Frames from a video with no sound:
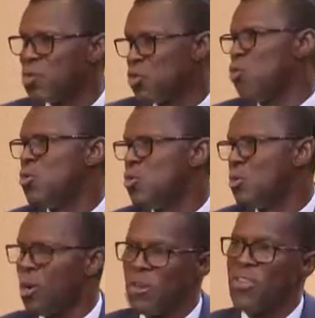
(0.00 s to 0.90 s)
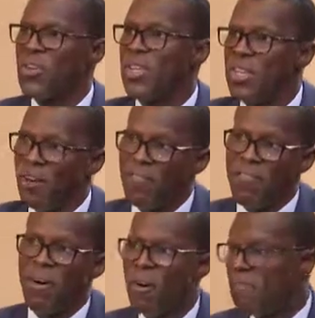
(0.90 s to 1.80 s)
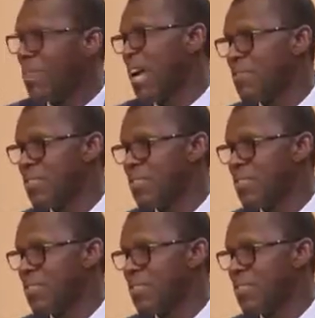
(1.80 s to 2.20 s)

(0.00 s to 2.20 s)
2 or 3 or 4 or 5,